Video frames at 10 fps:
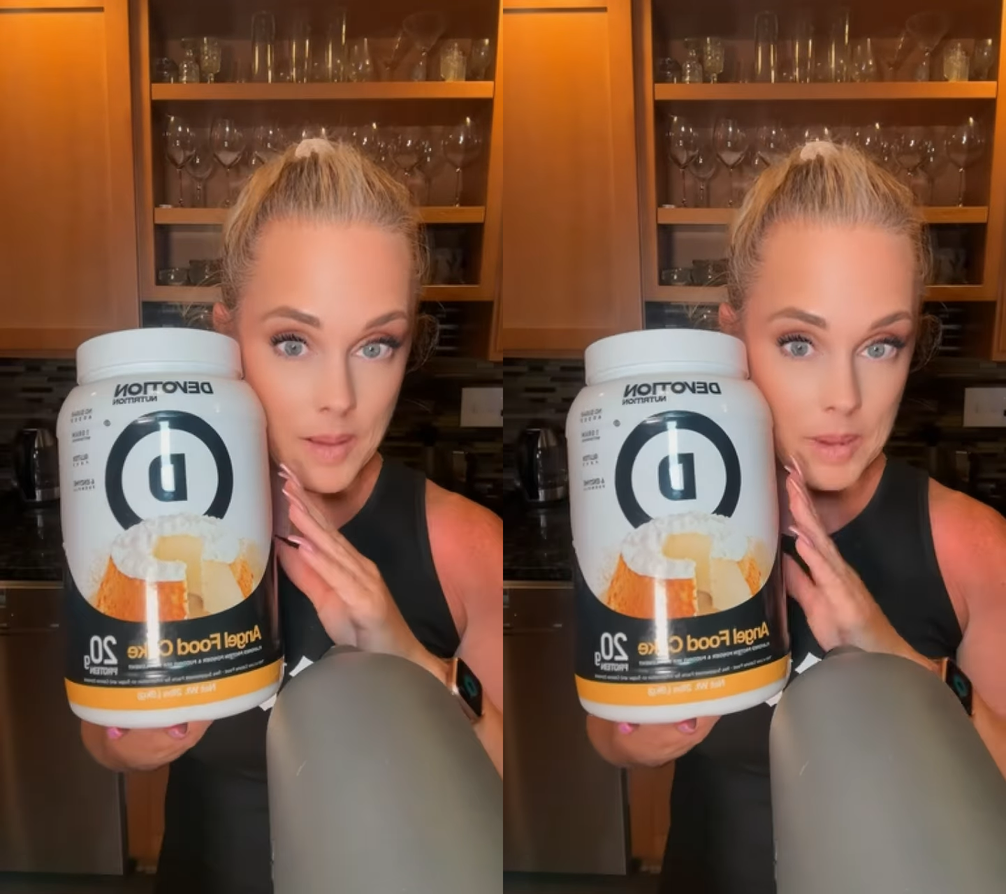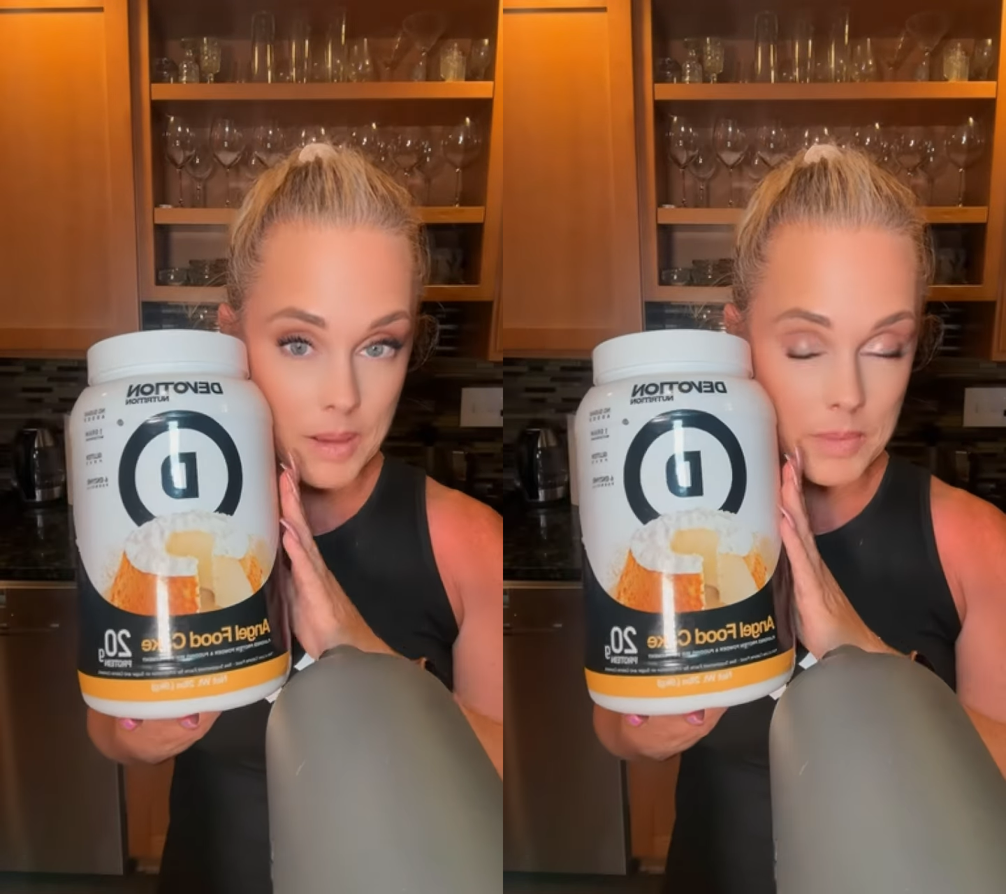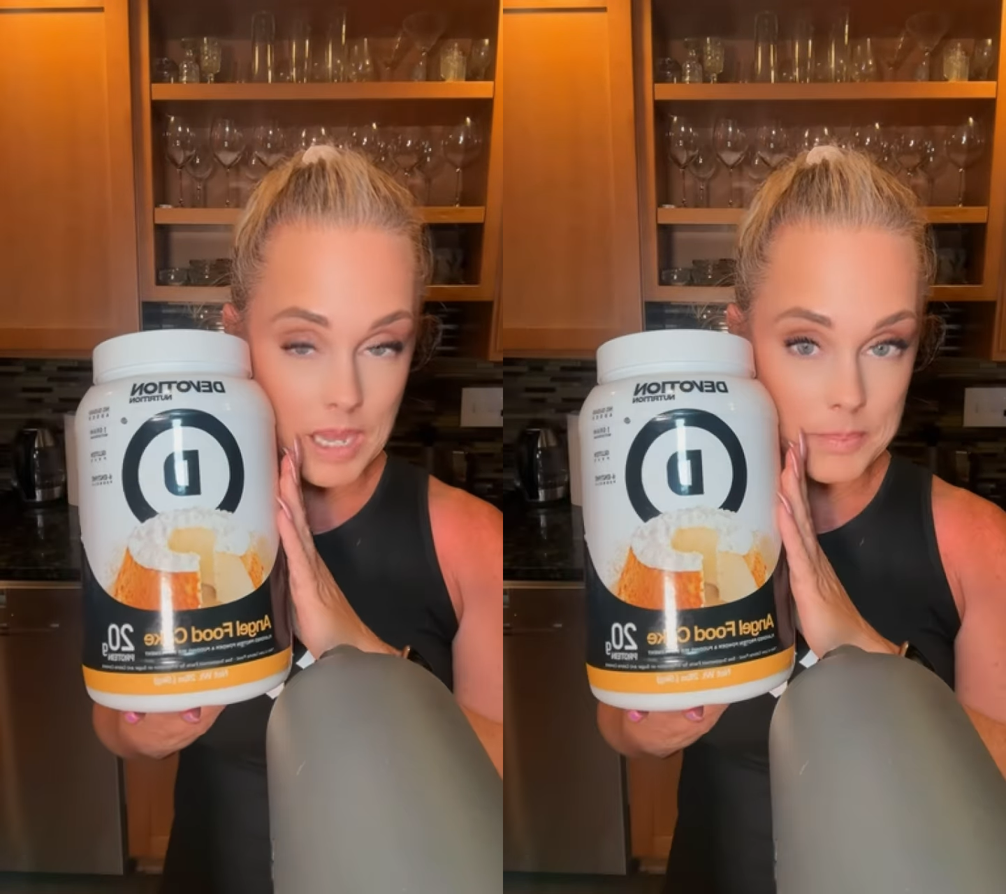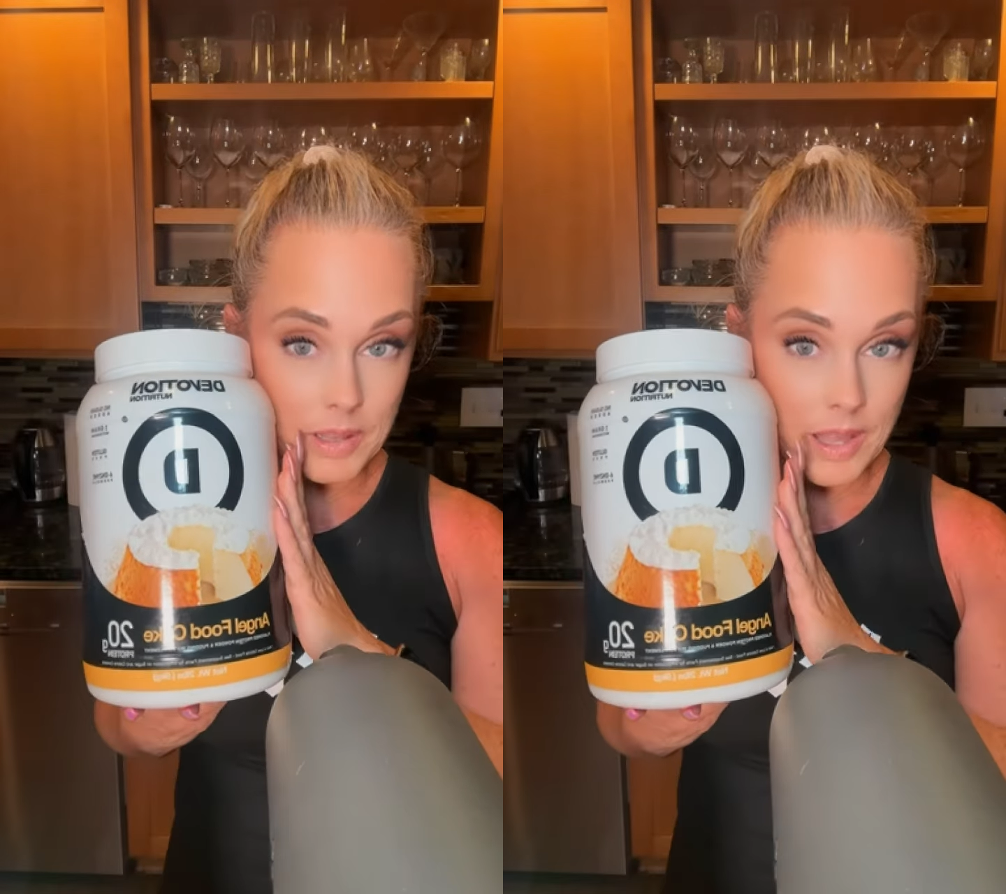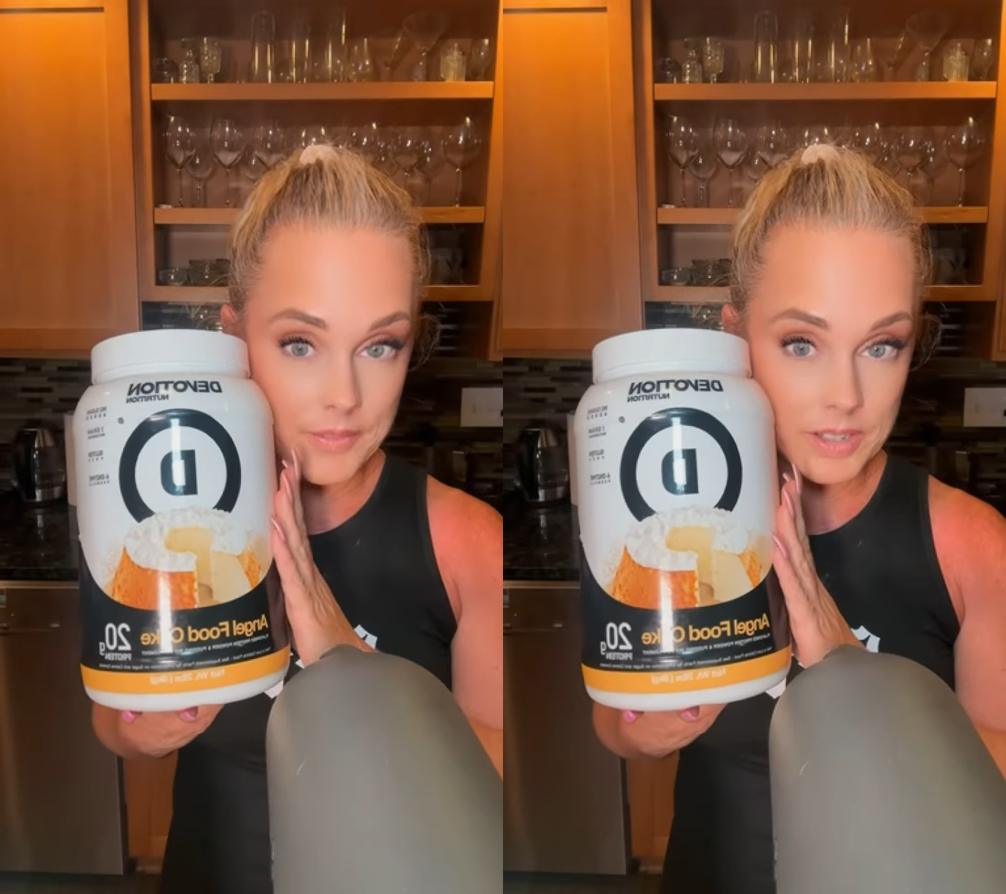about my
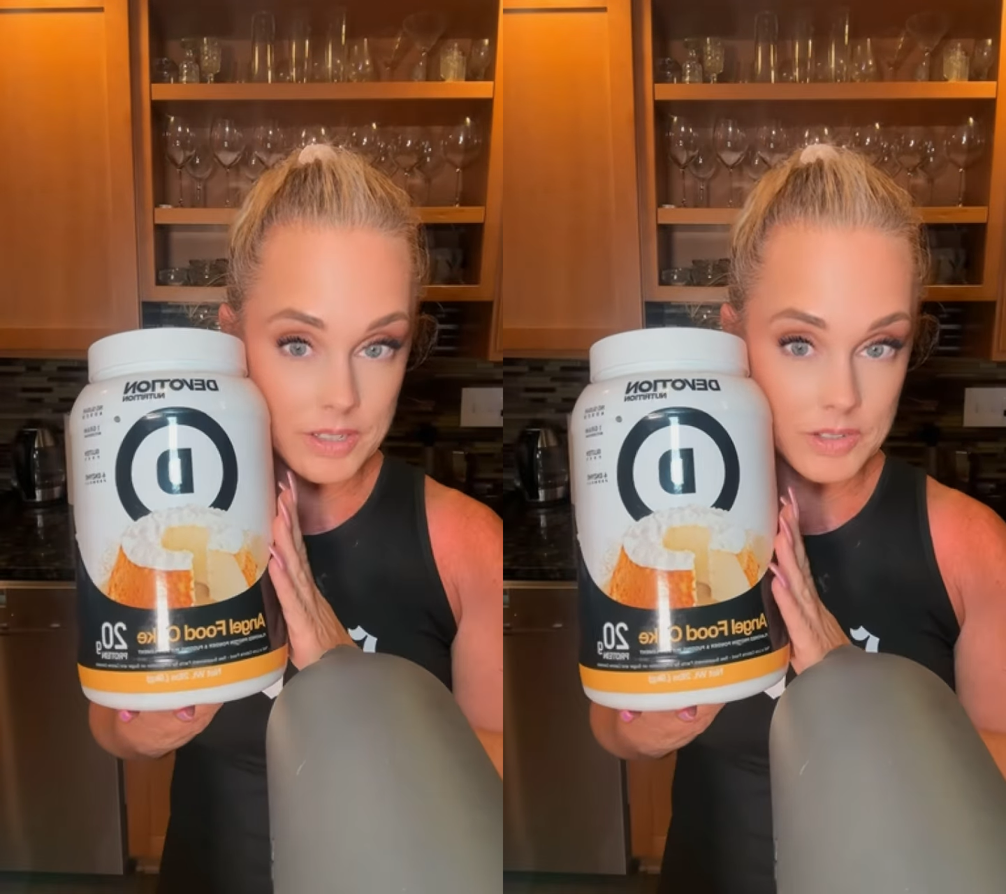beloved